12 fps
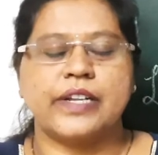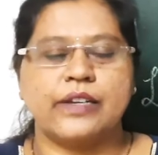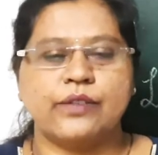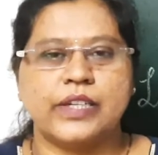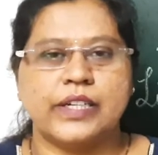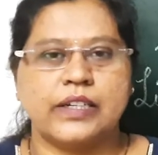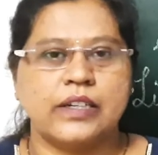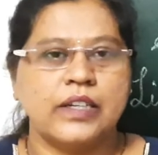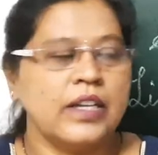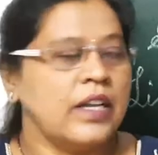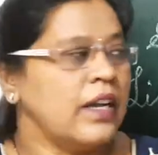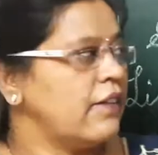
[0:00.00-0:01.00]
to tell you that
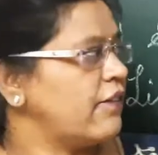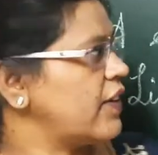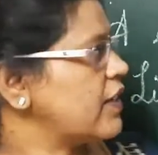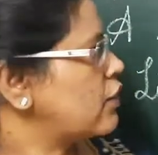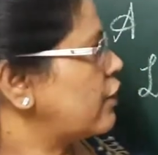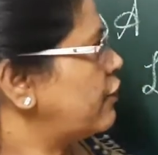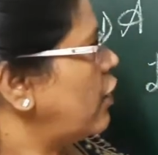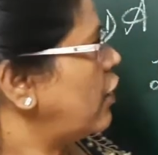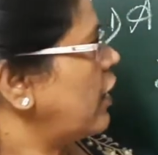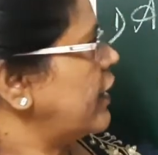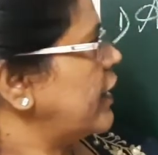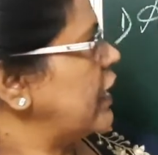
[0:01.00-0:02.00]
first of all,